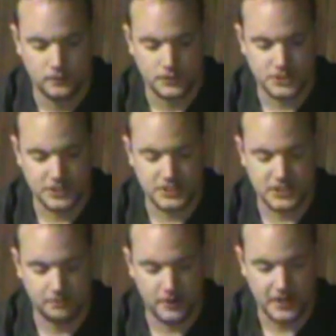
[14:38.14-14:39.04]
see
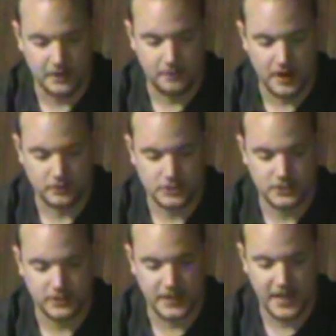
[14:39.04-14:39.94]
somebody about
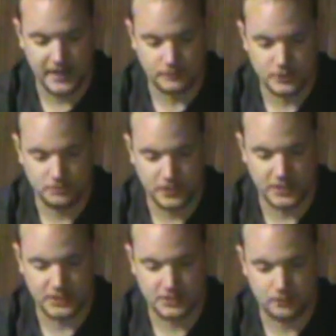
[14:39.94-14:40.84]
games,
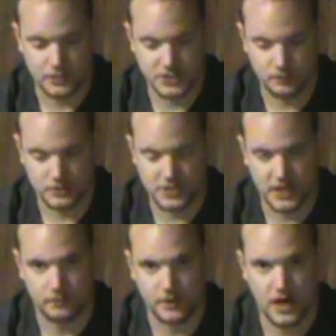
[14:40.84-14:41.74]
because once I was
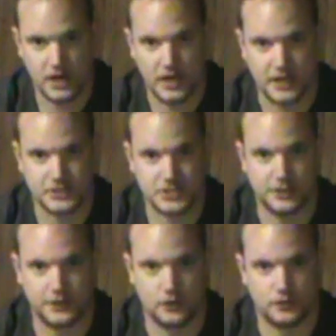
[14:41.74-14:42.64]
done at Monaca, I
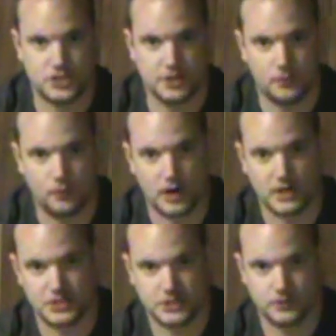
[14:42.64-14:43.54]
decided to go to Chippewa
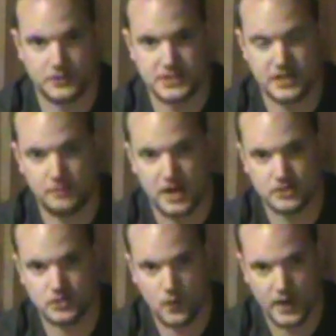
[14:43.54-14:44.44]
because it's only 10
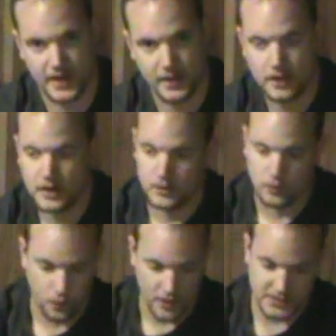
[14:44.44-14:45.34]
miles away,
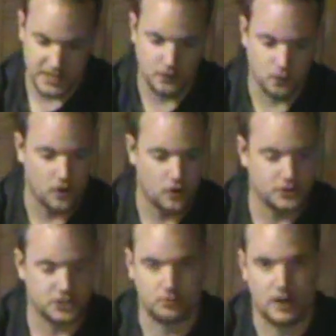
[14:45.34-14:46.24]
right down the
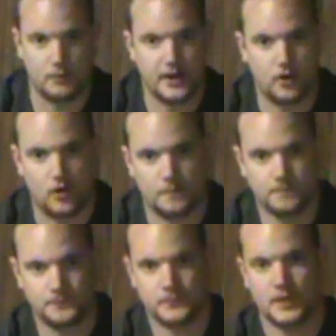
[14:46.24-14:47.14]
road. It's on my way home.
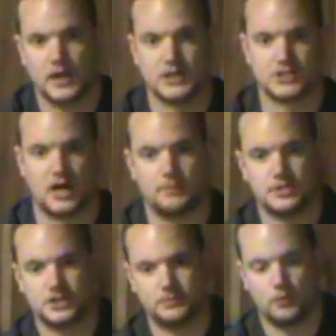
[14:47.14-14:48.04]
I stop
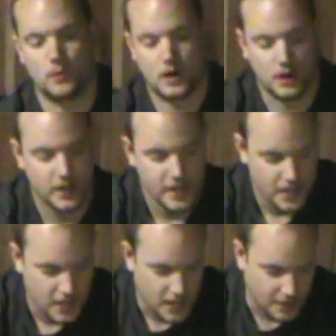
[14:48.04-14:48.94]
in Chippewa,
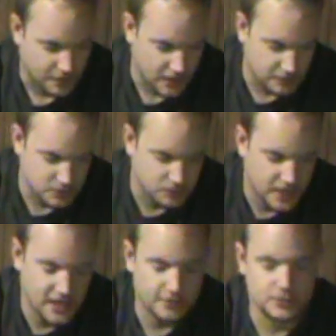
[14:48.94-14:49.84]
I pick up some
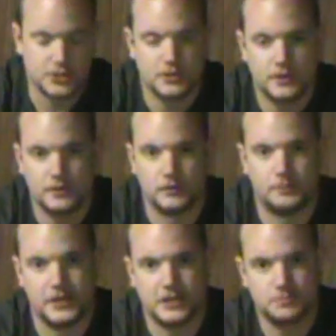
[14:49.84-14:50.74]
games. They're
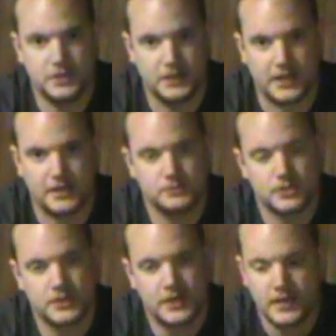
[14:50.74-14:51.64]
PSP games,